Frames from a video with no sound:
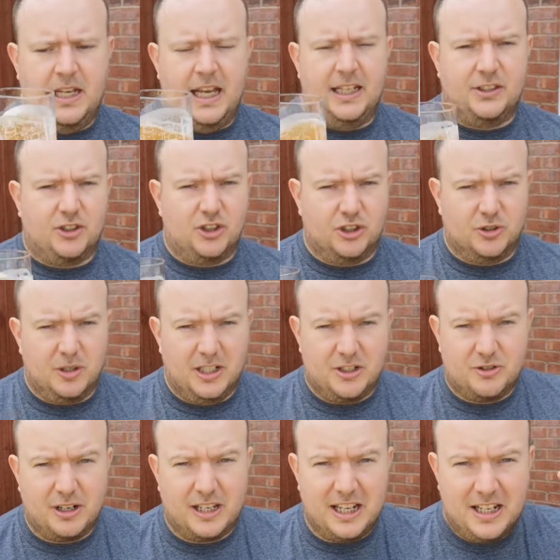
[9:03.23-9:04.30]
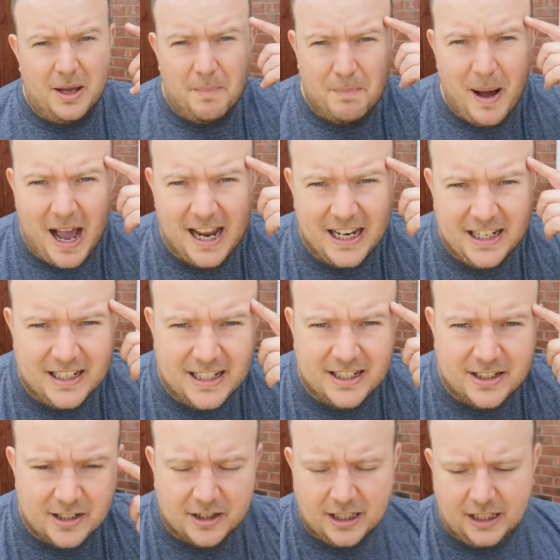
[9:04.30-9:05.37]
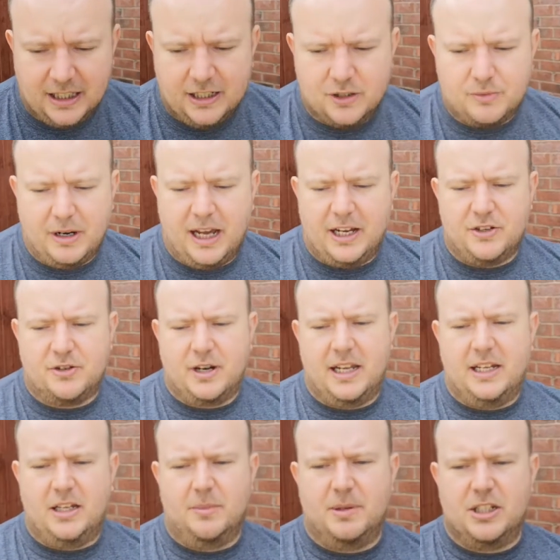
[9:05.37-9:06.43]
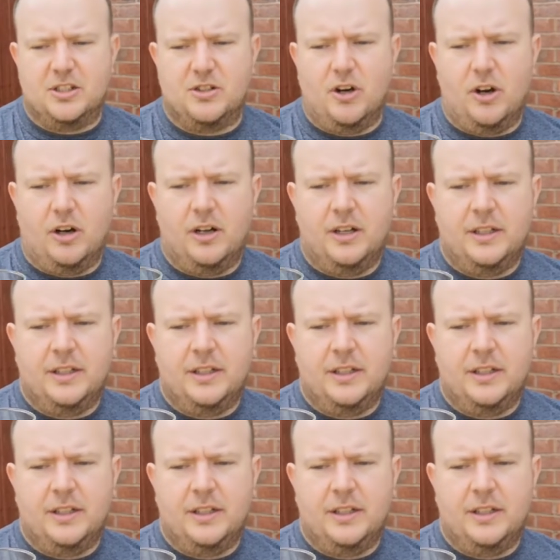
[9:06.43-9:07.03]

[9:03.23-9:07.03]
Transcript: It's just, it's tricking your mind into thinking it's rehydrating you, but it's not.